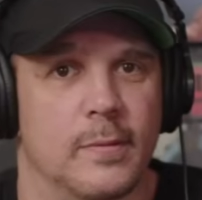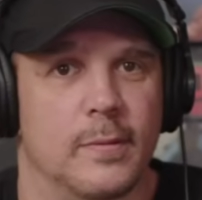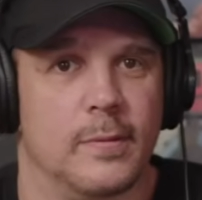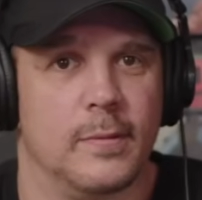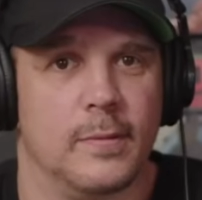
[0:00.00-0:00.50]

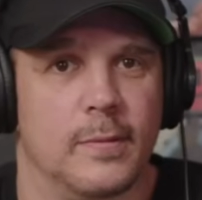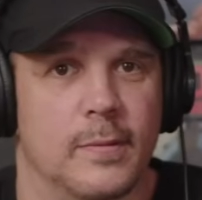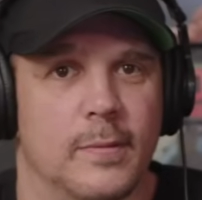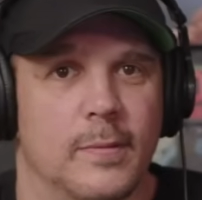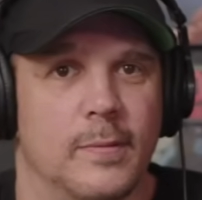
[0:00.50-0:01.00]

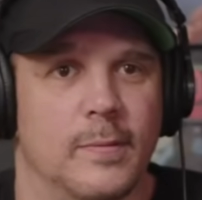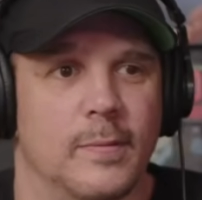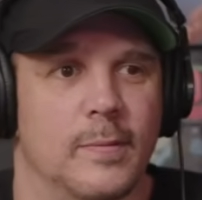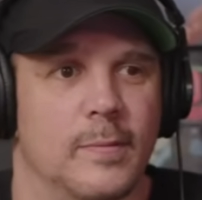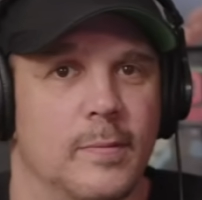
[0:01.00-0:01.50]

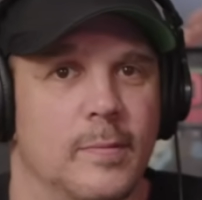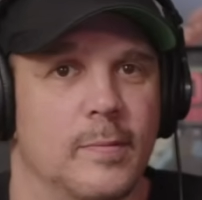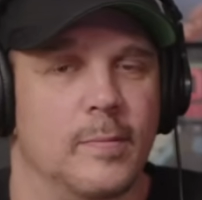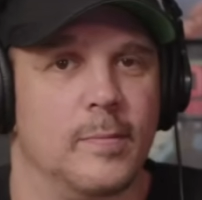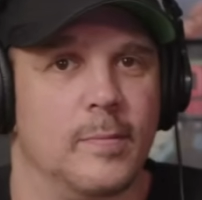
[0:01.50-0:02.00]
This person isn't speaking.